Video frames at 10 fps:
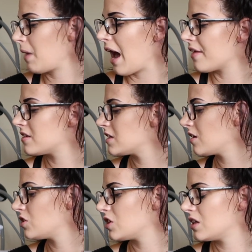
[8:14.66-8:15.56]
baths,
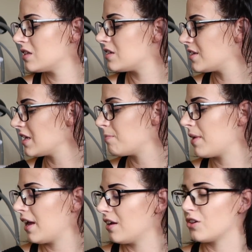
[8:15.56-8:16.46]
lotions,
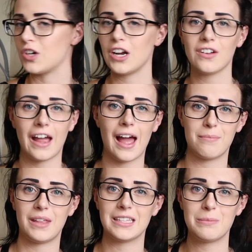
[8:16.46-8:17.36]
sleeping, cradle
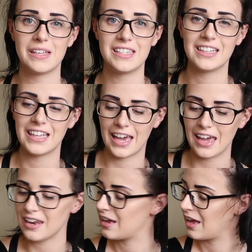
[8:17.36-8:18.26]
cap, that's basically
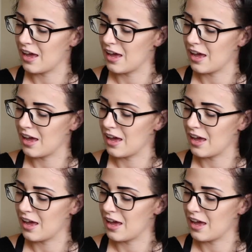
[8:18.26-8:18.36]
it.